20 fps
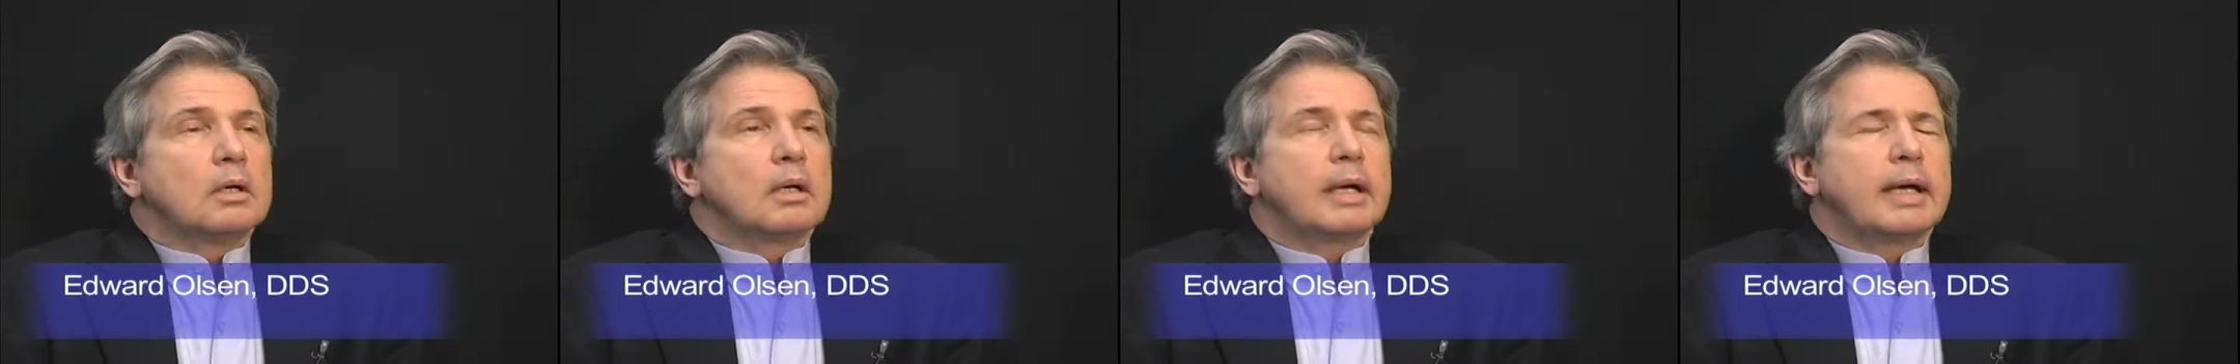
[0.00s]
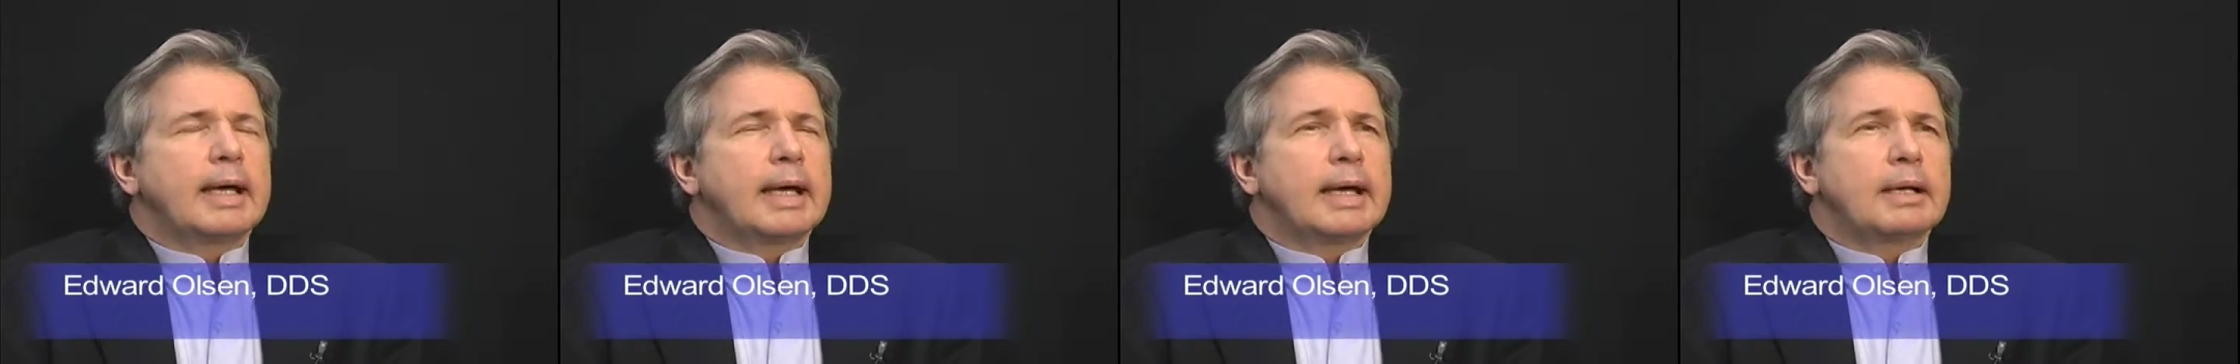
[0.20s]

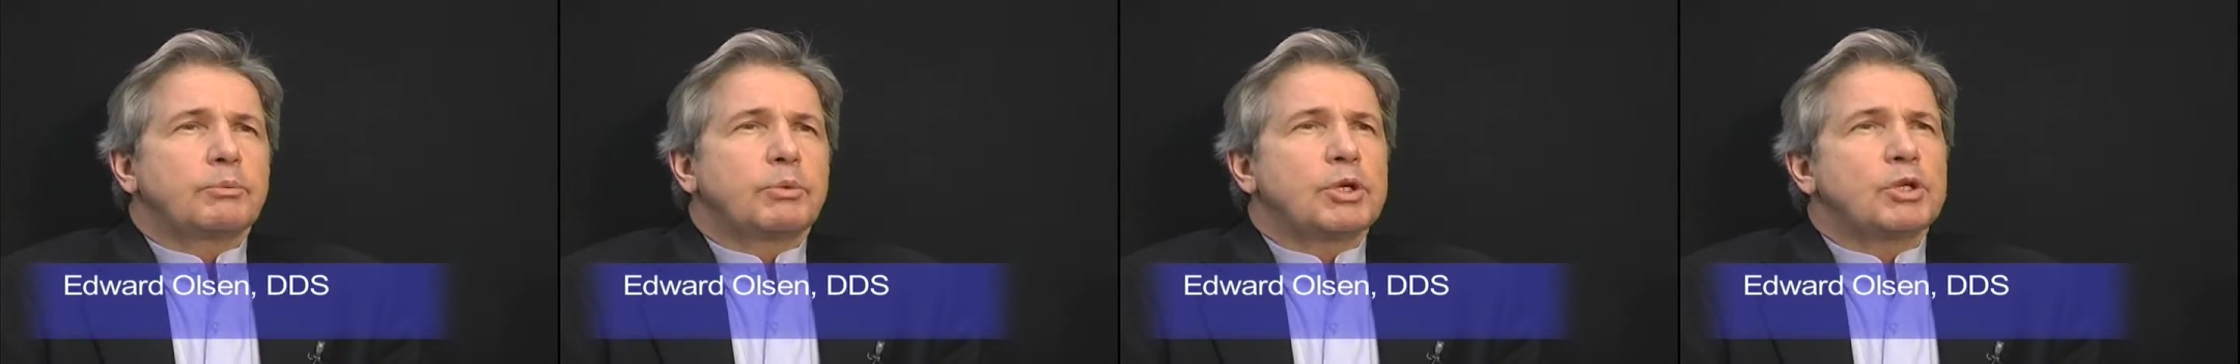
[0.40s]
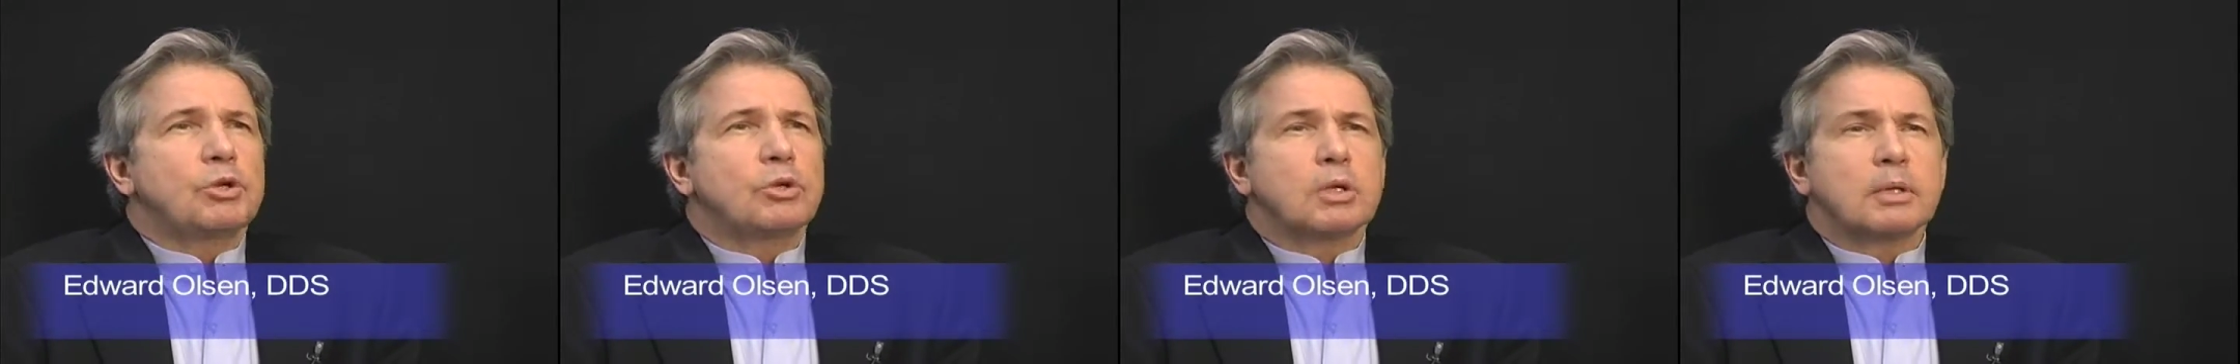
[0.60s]
and
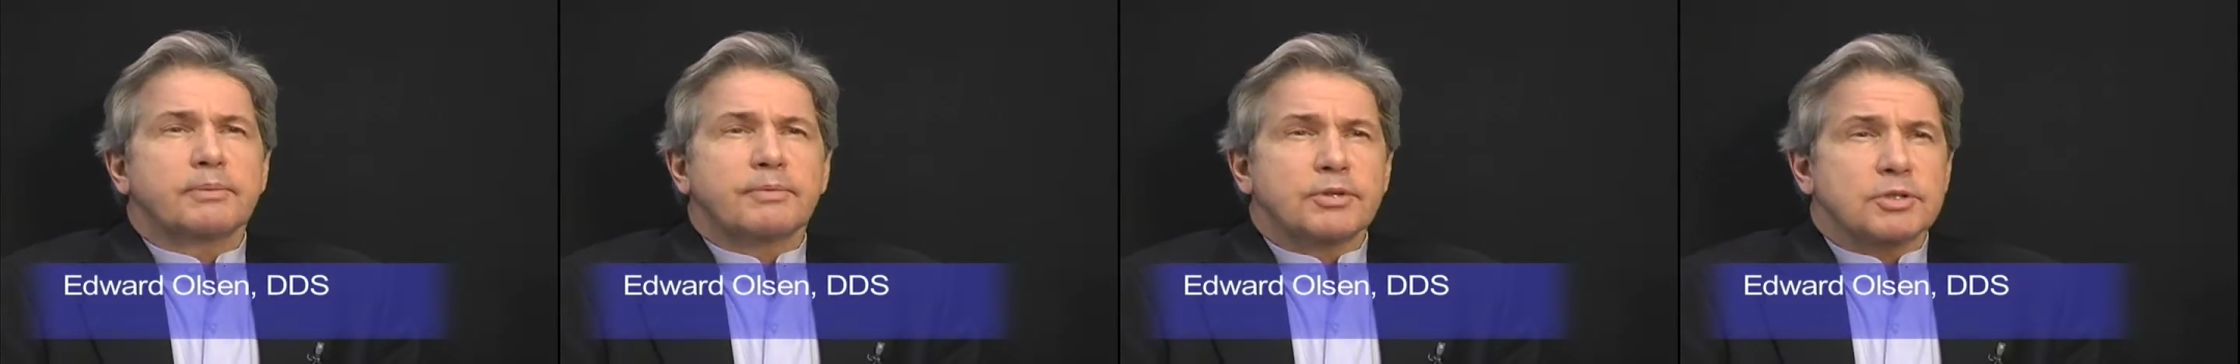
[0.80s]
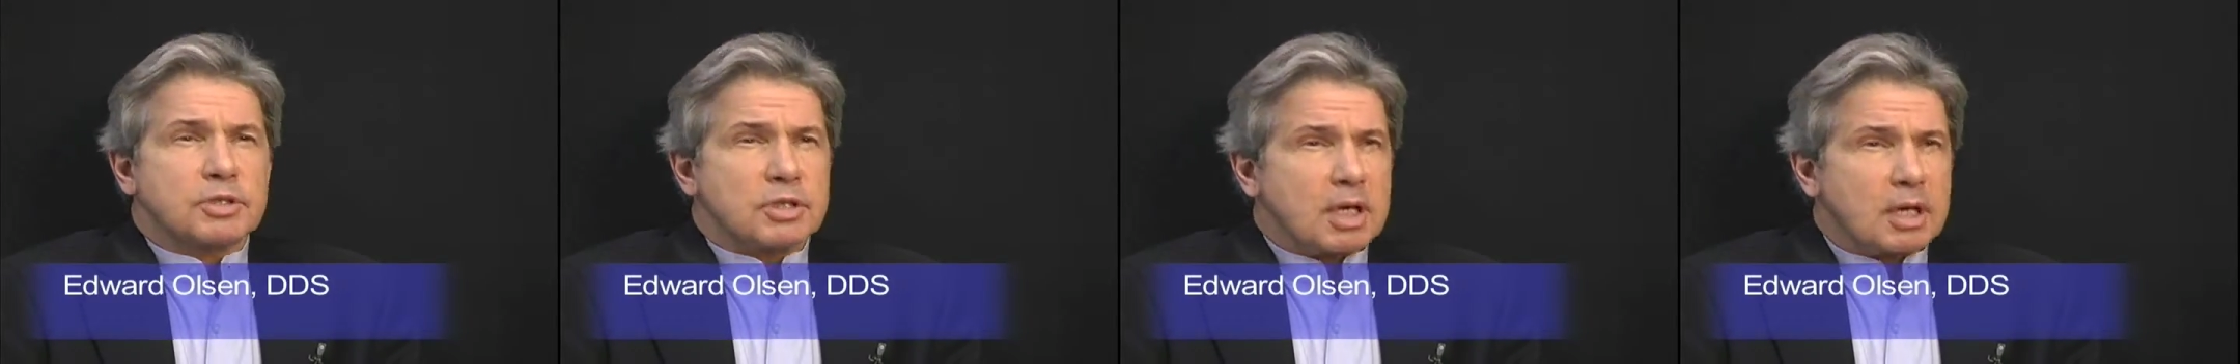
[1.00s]
we do them
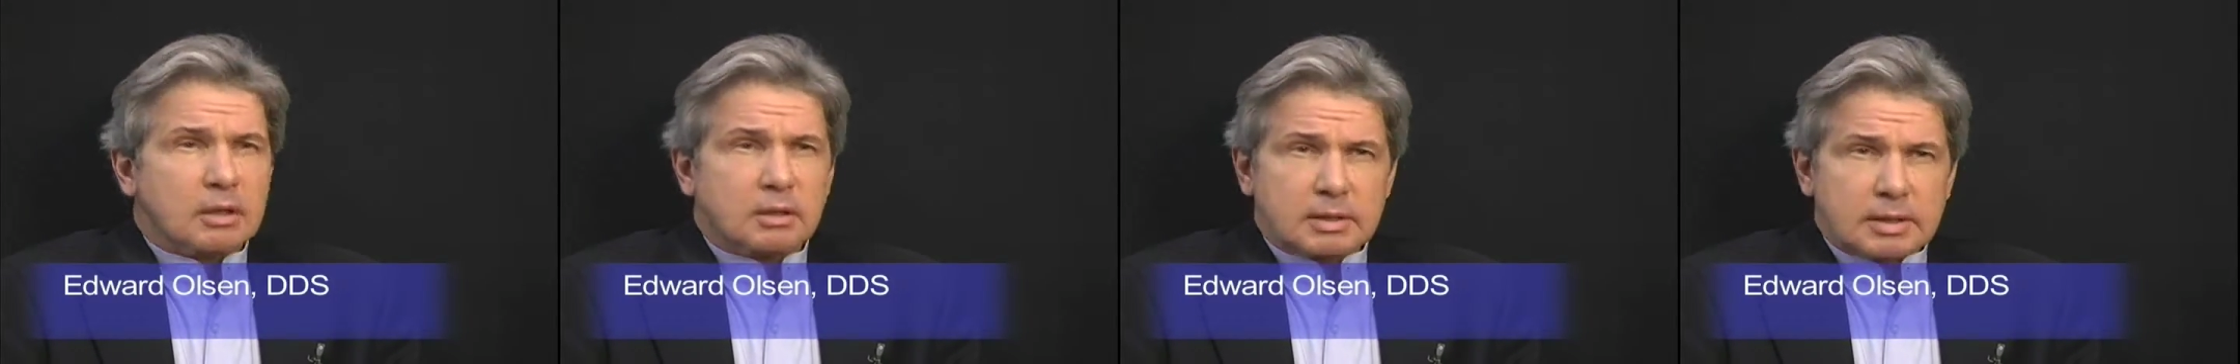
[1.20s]
for single